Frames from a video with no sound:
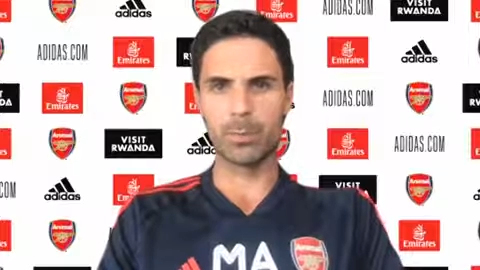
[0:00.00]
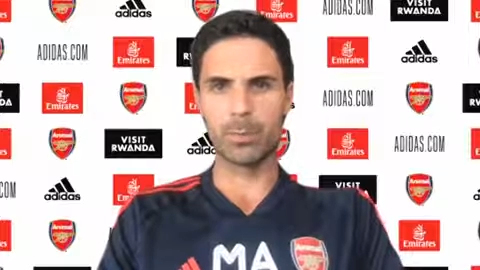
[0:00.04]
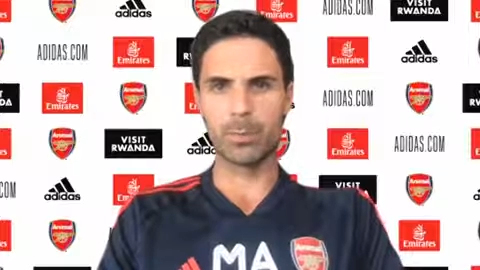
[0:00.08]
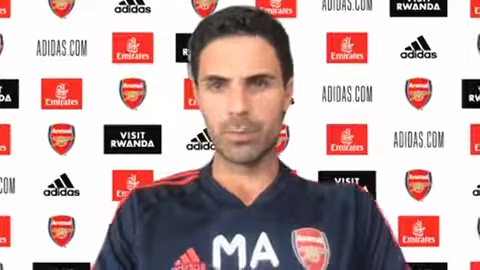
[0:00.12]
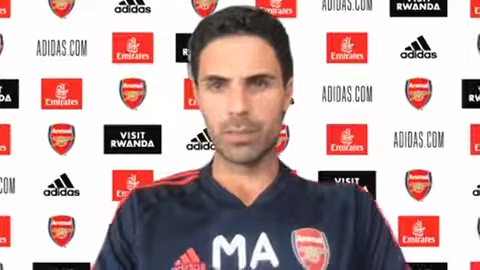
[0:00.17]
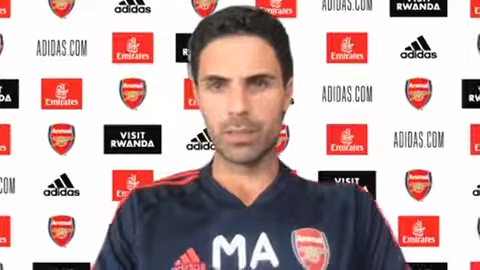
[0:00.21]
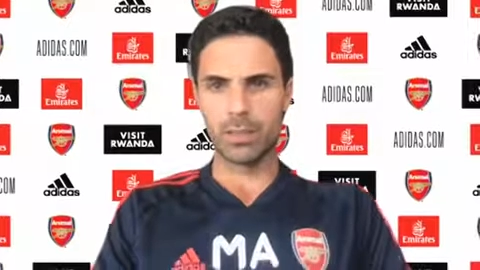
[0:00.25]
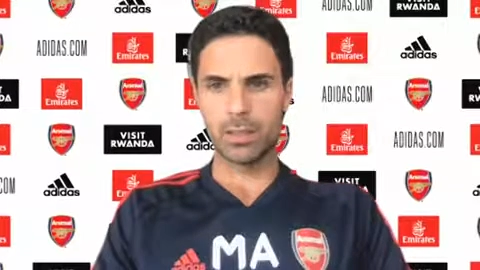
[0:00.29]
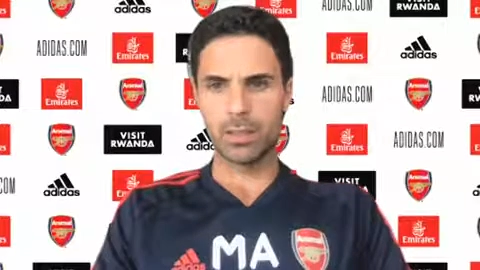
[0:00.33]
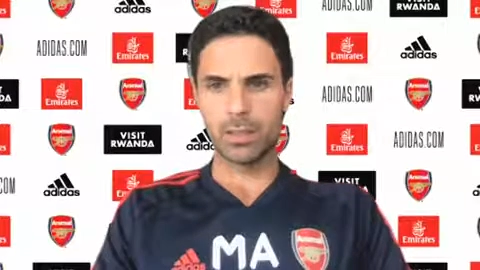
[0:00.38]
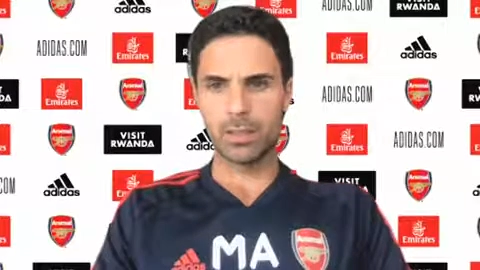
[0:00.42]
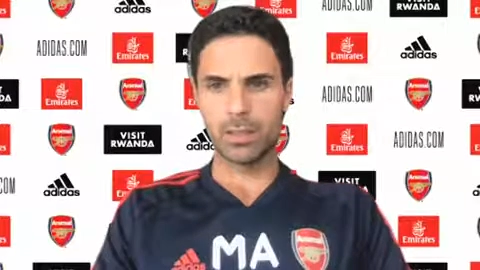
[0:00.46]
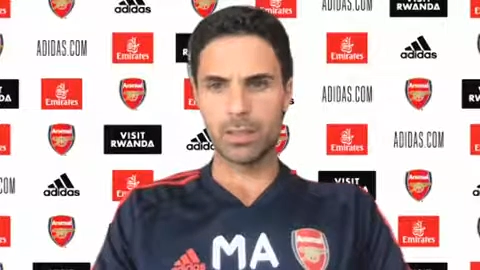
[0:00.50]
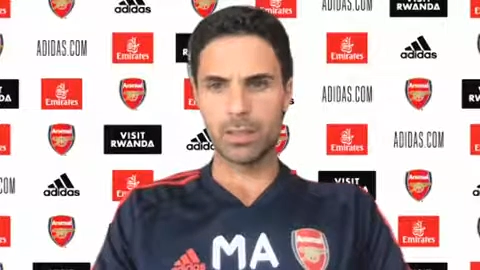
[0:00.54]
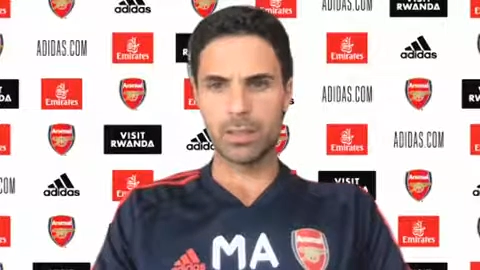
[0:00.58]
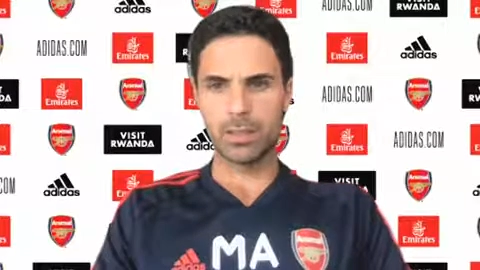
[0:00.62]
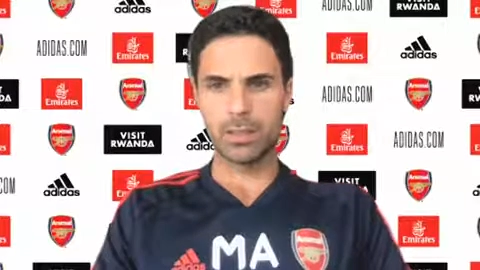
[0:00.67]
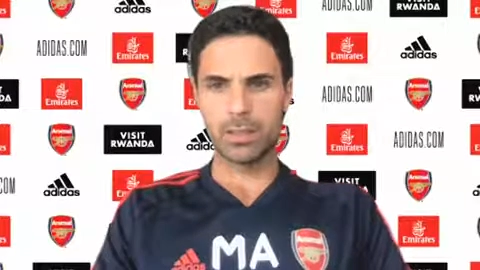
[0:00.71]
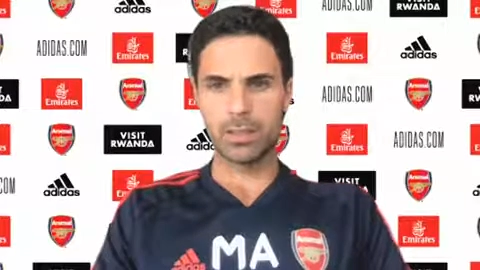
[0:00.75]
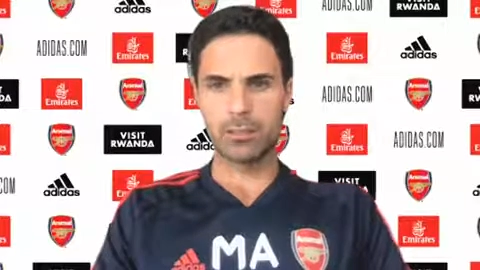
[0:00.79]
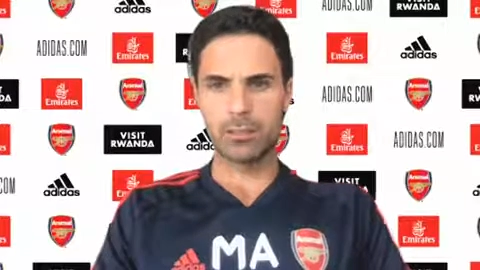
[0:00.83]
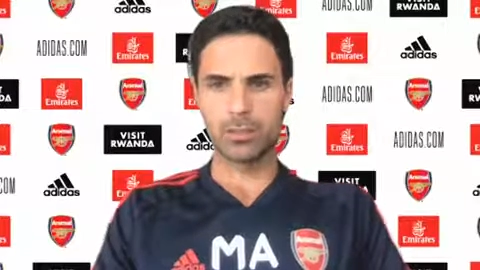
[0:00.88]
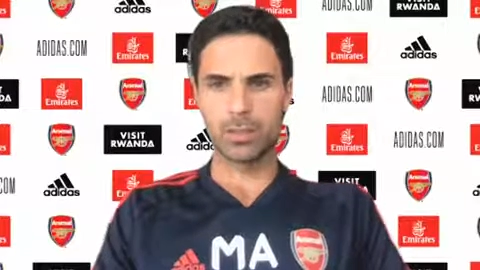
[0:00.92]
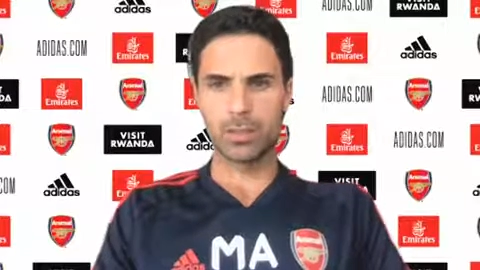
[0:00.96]
In
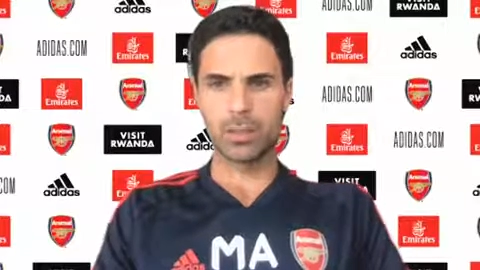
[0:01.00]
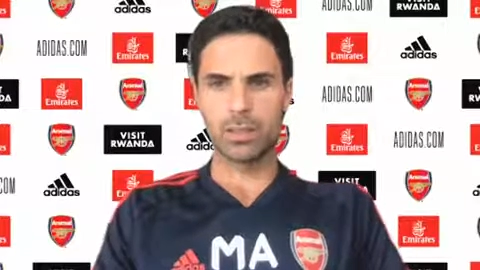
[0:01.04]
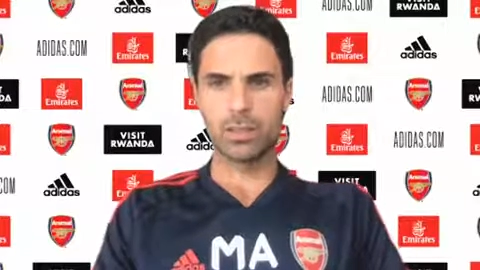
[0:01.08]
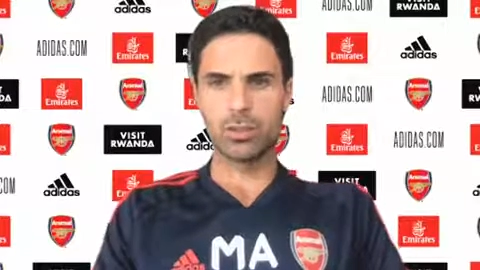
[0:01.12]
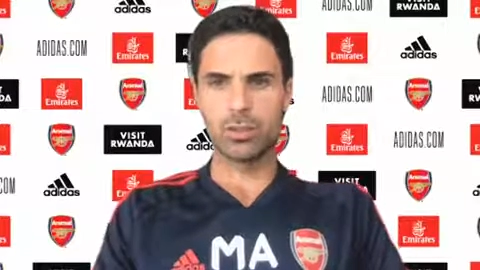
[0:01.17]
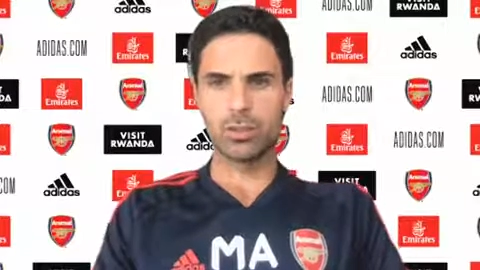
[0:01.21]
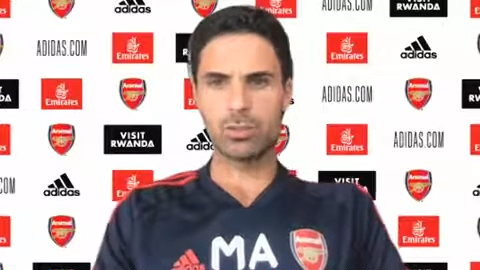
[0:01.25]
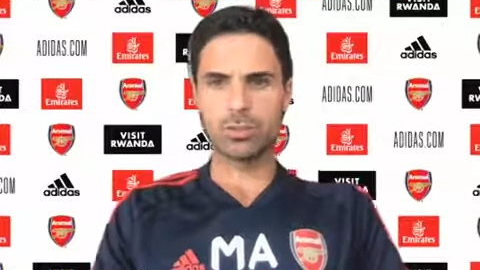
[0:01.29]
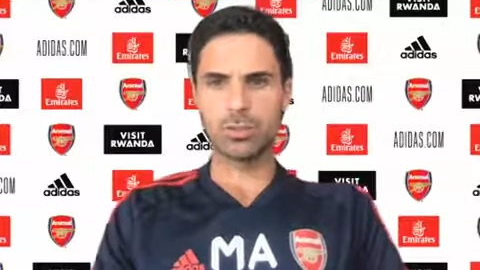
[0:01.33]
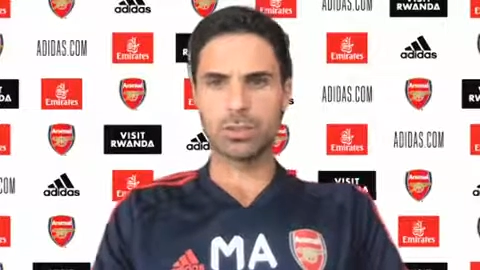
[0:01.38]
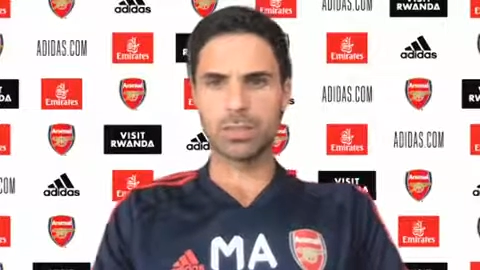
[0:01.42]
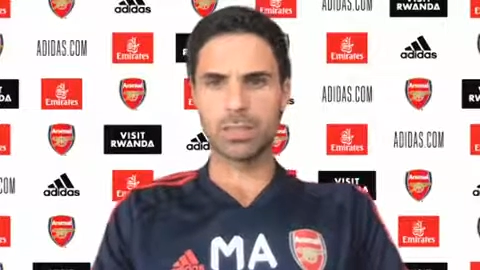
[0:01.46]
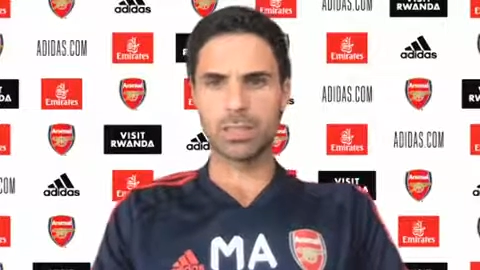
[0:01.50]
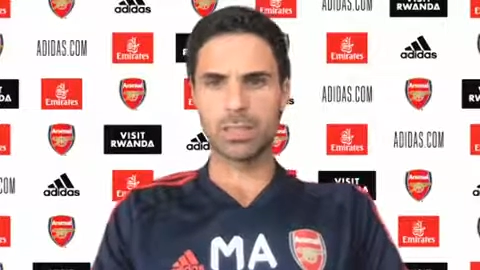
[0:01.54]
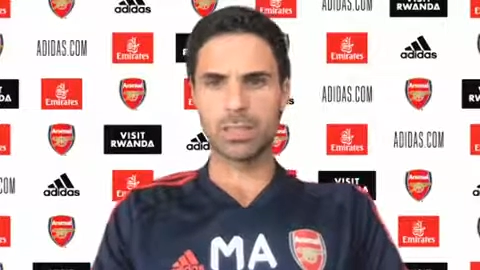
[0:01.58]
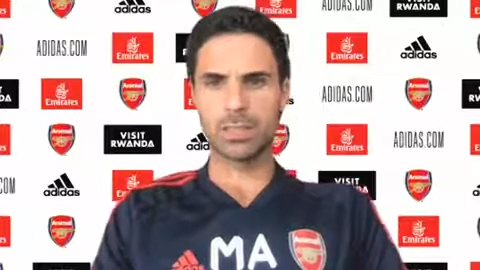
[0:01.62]
different contexts,